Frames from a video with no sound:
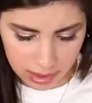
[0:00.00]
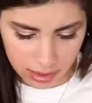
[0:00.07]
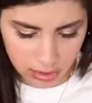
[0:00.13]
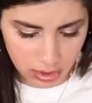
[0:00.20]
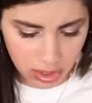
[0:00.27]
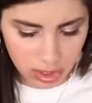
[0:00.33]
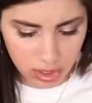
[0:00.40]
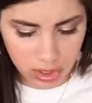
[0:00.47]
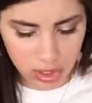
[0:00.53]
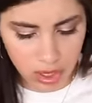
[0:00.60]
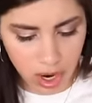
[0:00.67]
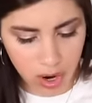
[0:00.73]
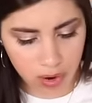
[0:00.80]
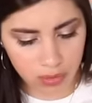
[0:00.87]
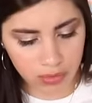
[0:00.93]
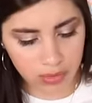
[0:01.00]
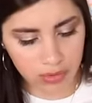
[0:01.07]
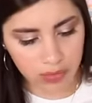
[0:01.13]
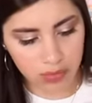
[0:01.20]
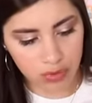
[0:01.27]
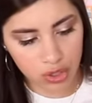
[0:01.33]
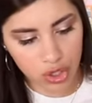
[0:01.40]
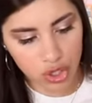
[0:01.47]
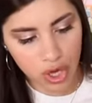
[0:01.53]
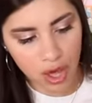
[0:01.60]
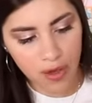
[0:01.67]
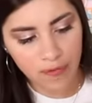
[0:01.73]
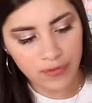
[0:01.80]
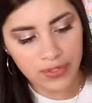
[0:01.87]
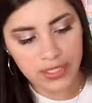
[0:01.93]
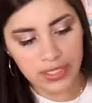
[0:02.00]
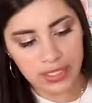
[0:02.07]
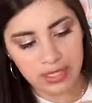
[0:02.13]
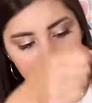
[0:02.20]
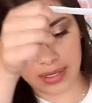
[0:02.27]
There's a note shoved